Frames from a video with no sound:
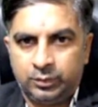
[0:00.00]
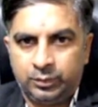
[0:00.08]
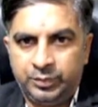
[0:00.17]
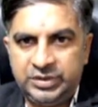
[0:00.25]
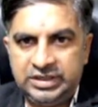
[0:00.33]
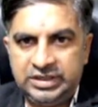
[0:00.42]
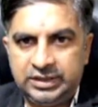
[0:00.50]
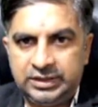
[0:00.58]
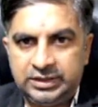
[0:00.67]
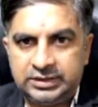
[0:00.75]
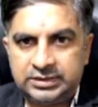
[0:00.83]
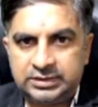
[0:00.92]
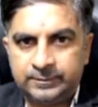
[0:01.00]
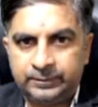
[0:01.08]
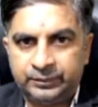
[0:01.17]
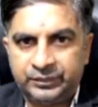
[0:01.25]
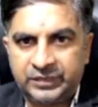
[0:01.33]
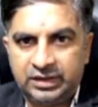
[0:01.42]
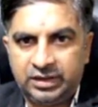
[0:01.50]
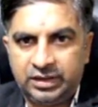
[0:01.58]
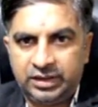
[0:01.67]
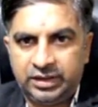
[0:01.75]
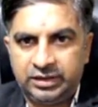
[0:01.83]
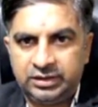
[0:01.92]
B is
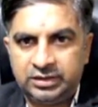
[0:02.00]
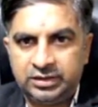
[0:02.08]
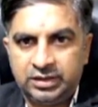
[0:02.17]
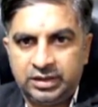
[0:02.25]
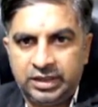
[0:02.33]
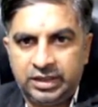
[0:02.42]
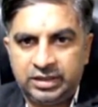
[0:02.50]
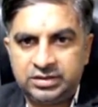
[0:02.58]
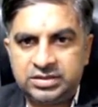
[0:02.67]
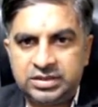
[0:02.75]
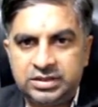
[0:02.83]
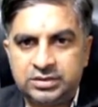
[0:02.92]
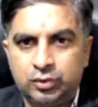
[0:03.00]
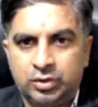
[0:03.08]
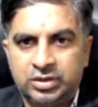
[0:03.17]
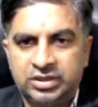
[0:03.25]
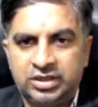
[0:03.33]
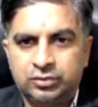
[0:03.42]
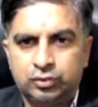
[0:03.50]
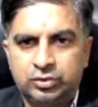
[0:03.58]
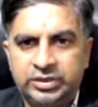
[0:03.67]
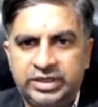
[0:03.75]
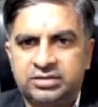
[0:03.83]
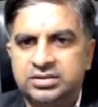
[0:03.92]
8 and C is not there. So
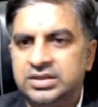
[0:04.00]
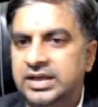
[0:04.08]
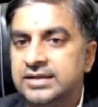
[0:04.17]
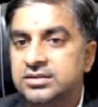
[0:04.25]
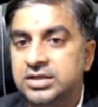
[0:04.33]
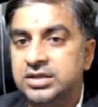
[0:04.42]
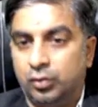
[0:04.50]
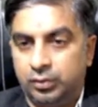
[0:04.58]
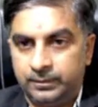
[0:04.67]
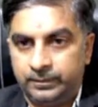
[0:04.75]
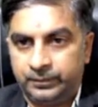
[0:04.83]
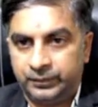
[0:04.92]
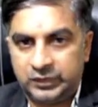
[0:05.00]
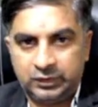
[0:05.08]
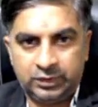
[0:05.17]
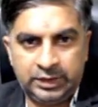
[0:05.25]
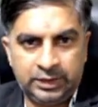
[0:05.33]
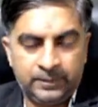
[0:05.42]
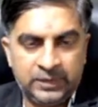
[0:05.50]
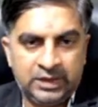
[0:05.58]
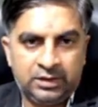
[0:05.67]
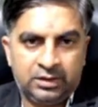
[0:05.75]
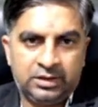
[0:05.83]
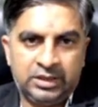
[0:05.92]
take C as 0. Okay.
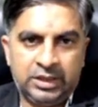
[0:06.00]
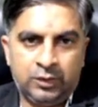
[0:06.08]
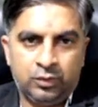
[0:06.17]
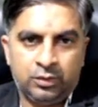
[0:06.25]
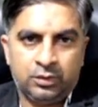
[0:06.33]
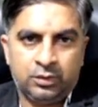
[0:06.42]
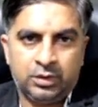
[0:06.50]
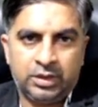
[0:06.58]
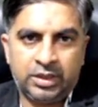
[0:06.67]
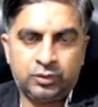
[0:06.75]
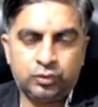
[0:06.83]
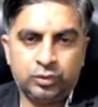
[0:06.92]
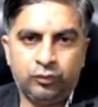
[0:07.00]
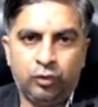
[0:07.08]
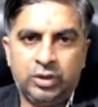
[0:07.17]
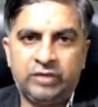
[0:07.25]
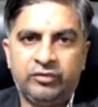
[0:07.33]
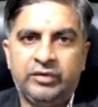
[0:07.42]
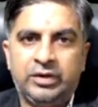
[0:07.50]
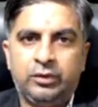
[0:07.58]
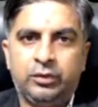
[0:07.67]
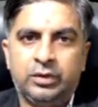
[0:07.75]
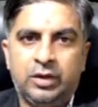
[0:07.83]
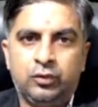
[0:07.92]
Now actually what we were
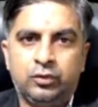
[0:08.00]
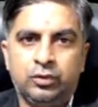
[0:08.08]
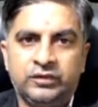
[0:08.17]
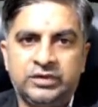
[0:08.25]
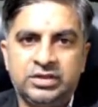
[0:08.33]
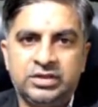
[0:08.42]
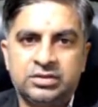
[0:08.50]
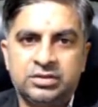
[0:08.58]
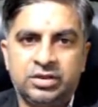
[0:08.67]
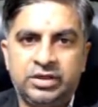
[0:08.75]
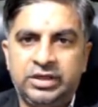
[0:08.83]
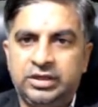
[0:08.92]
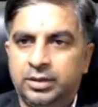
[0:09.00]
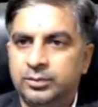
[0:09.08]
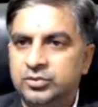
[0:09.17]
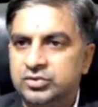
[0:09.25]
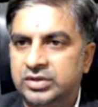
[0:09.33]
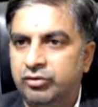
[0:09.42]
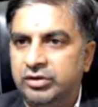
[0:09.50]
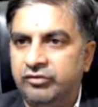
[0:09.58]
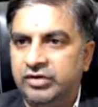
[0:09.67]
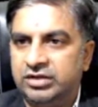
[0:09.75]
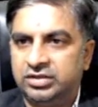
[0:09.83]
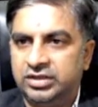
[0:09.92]
doing, out of these 3 terms,
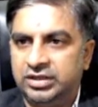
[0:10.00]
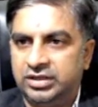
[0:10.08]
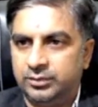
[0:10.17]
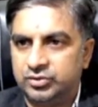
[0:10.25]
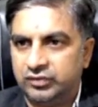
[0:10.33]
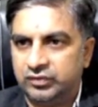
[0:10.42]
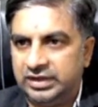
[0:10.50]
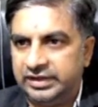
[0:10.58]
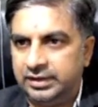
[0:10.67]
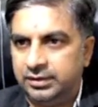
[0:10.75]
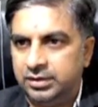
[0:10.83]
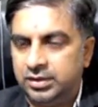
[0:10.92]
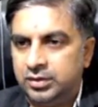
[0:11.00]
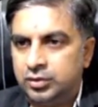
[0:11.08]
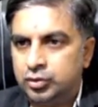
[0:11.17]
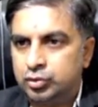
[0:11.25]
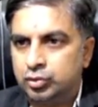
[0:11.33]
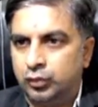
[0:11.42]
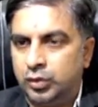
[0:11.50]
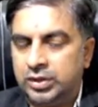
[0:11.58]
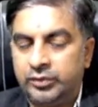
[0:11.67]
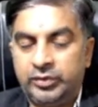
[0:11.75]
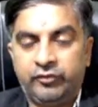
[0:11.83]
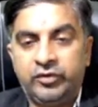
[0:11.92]
everywhere 3 terms were there. So what
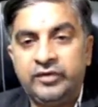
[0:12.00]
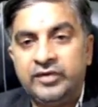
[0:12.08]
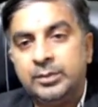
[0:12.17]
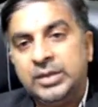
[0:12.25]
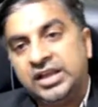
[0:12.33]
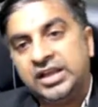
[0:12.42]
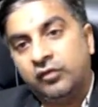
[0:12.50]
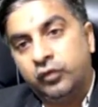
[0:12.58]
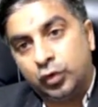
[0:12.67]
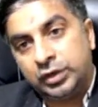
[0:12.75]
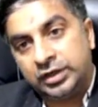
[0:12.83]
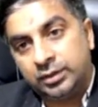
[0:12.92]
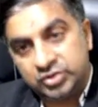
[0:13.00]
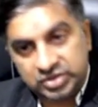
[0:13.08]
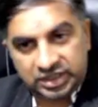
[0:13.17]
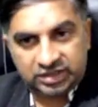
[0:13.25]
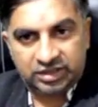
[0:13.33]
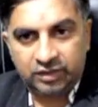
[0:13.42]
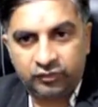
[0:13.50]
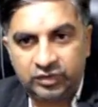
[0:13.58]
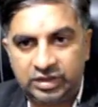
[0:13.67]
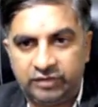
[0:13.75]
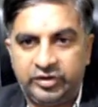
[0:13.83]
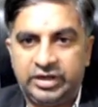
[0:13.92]
we were making 4 terms and then
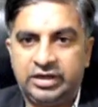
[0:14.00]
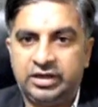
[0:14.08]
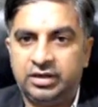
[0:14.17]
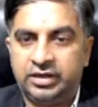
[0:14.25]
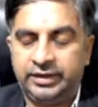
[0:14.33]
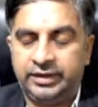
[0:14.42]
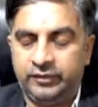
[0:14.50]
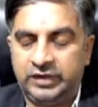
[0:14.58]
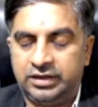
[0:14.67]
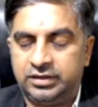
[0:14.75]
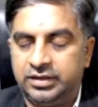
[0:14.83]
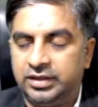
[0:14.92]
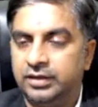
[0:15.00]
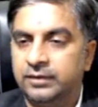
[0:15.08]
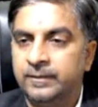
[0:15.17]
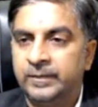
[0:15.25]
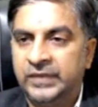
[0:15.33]
we were taking